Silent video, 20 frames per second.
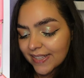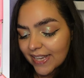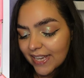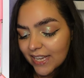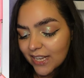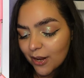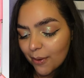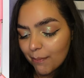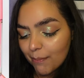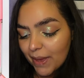
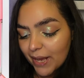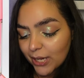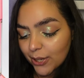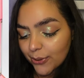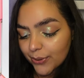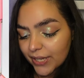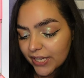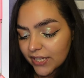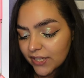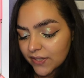and
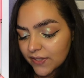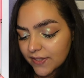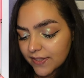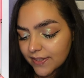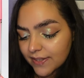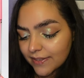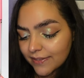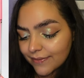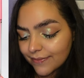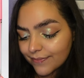mango
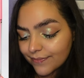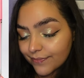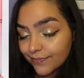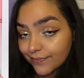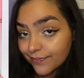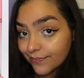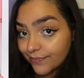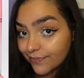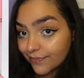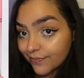kiss.
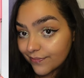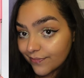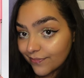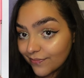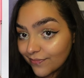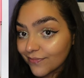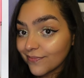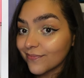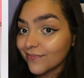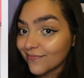
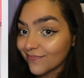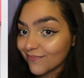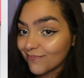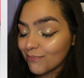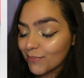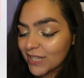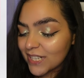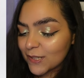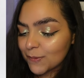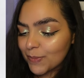
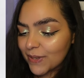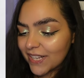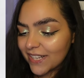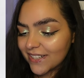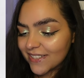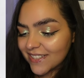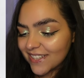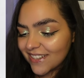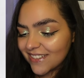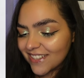But it's
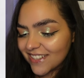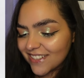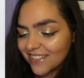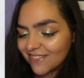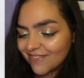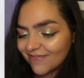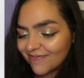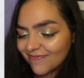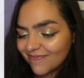banana scented.